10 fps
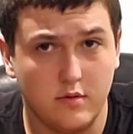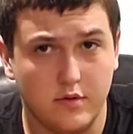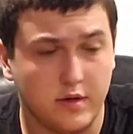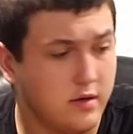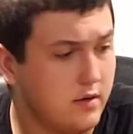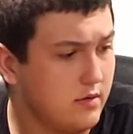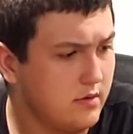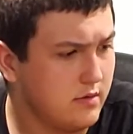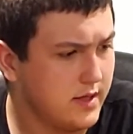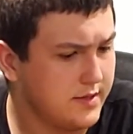
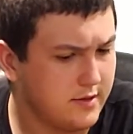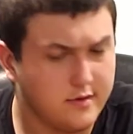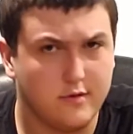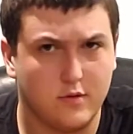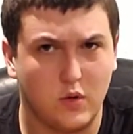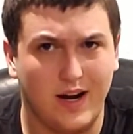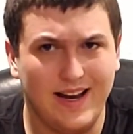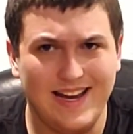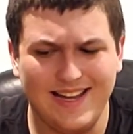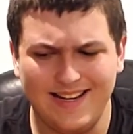So let's try
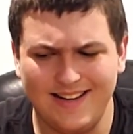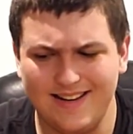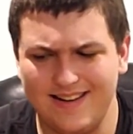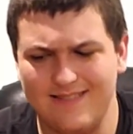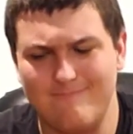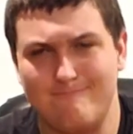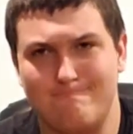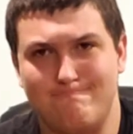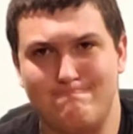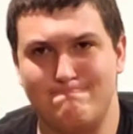it,
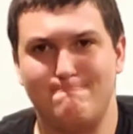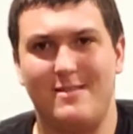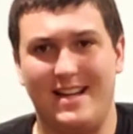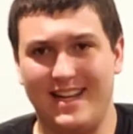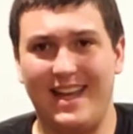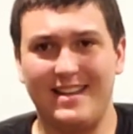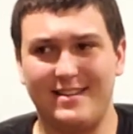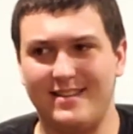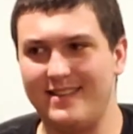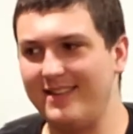I
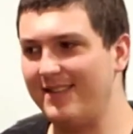guess.